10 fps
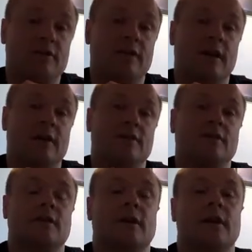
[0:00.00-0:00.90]

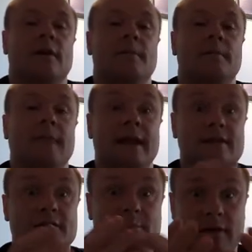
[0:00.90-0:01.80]
change, as
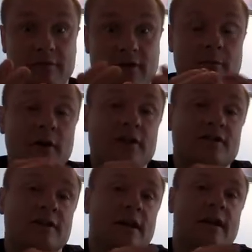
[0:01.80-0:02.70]
has been very
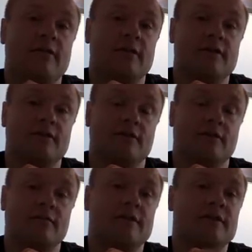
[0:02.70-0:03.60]
much in evidence during
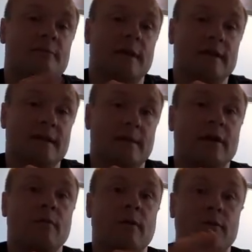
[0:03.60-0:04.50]
the recent
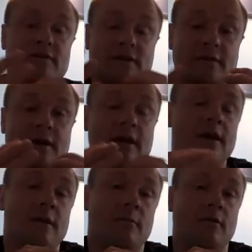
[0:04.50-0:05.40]
pandemic, where we've seen
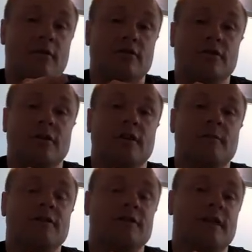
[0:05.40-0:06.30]
pollution and
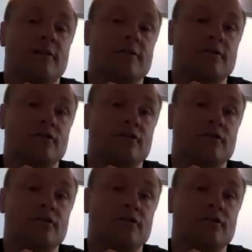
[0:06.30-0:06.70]
emission levels